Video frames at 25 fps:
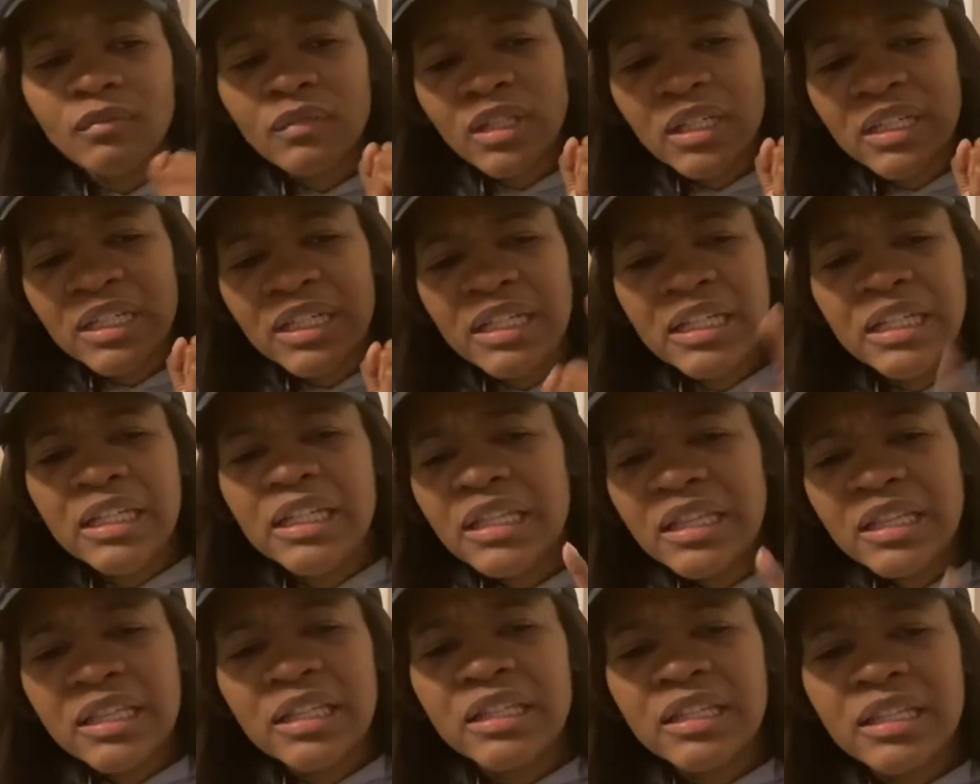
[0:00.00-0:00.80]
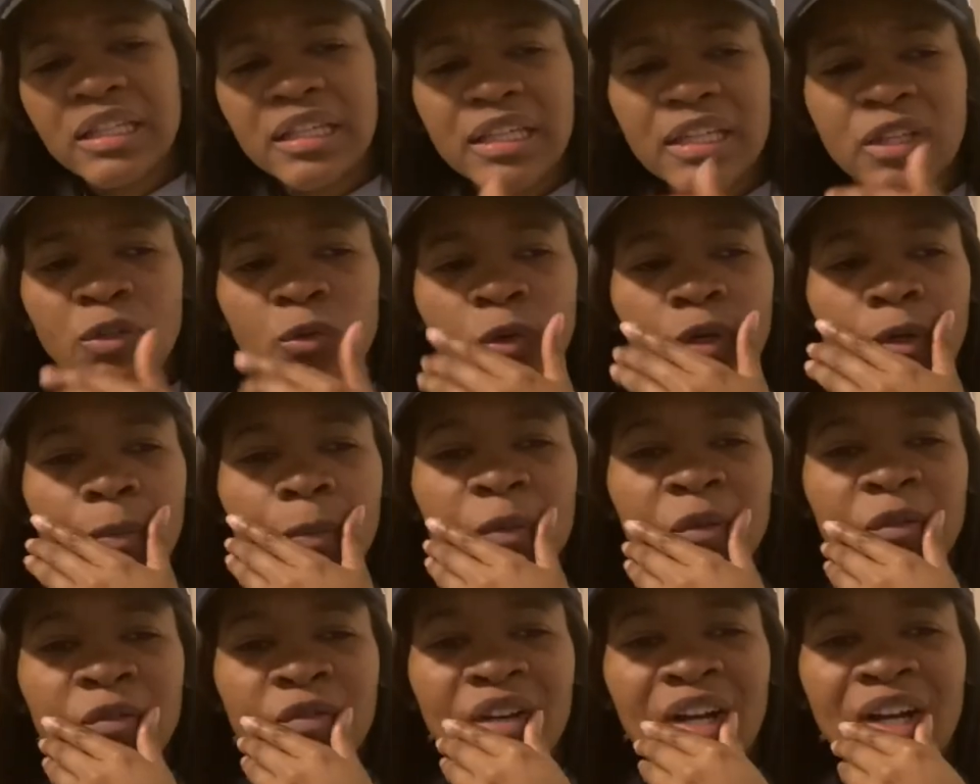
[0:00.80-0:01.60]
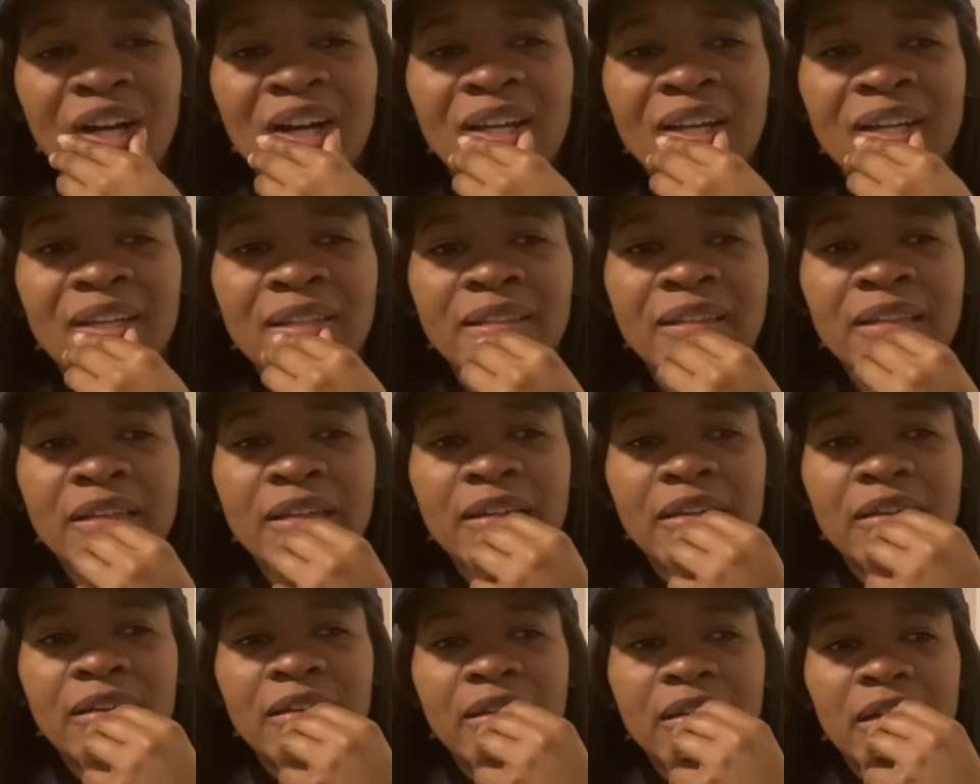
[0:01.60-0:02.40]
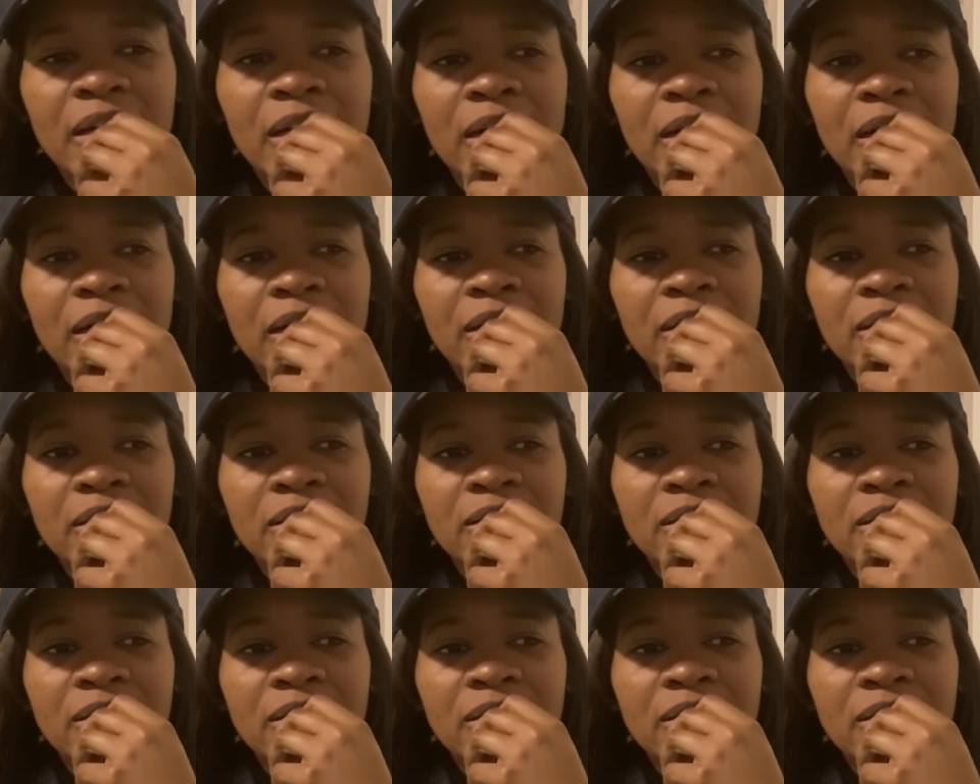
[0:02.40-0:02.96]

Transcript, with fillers: anything that He won't provide. Uh